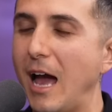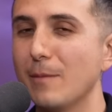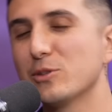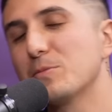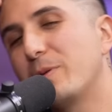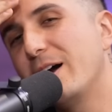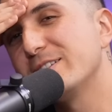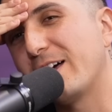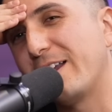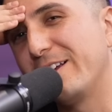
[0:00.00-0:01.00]
I'm
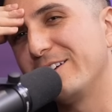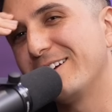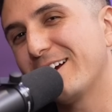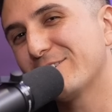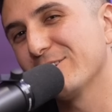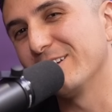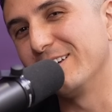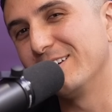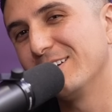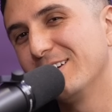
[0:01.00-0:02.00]
surprised that it
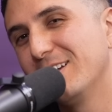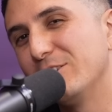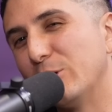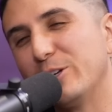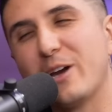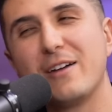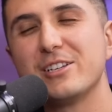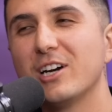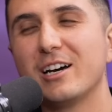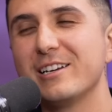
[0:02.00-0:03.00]
actually, that you
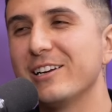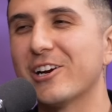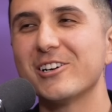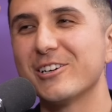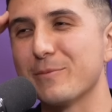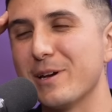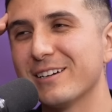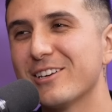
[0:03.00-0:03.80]
haven't done it earlier, man.